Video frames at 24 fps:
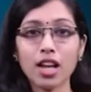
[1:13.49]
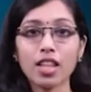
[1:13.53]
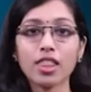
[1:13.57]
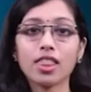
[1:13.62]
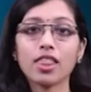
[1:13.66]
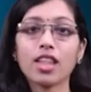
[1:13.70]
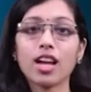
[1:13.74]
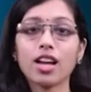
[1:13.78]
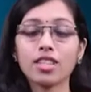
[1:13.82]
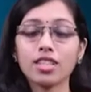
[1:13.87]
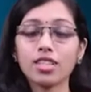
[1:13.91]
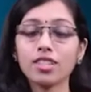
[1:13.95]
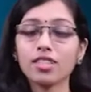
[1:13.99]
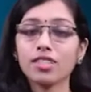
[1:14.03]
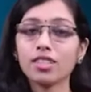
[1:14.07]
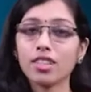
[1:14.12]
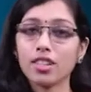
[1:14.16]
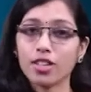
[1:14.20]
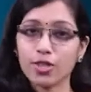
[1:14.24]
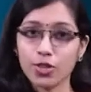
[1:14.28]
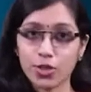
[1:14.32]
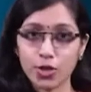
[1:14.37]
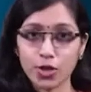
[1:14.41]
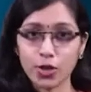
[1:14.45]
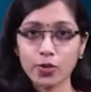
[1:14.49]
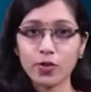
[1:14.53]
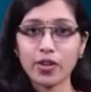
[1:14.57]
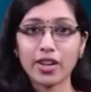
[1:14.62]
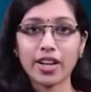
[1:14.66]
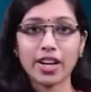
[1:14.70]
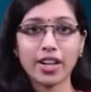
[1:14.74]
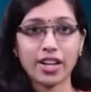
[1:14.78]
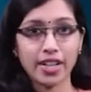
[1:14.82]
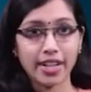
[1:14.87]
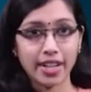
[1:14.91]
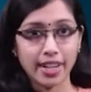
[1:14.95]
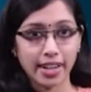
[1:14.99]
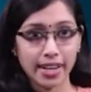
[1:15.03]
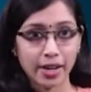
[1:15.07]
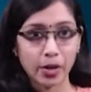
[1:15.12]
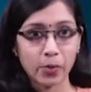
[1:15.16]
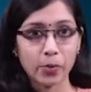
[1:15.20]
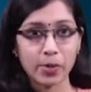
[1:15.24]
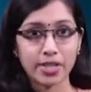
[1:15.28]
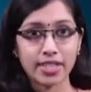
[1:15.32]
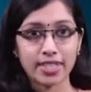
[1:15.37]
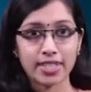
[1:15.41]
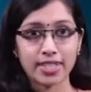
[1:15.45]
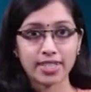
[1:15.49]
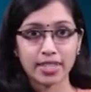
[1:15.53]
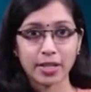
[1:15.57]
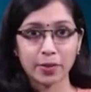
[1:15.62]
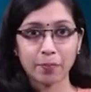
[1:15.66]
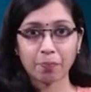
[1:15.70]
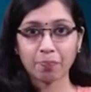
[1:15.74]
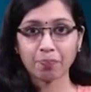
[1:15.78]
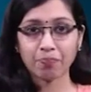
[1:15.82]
that is Juvenile Delinquency.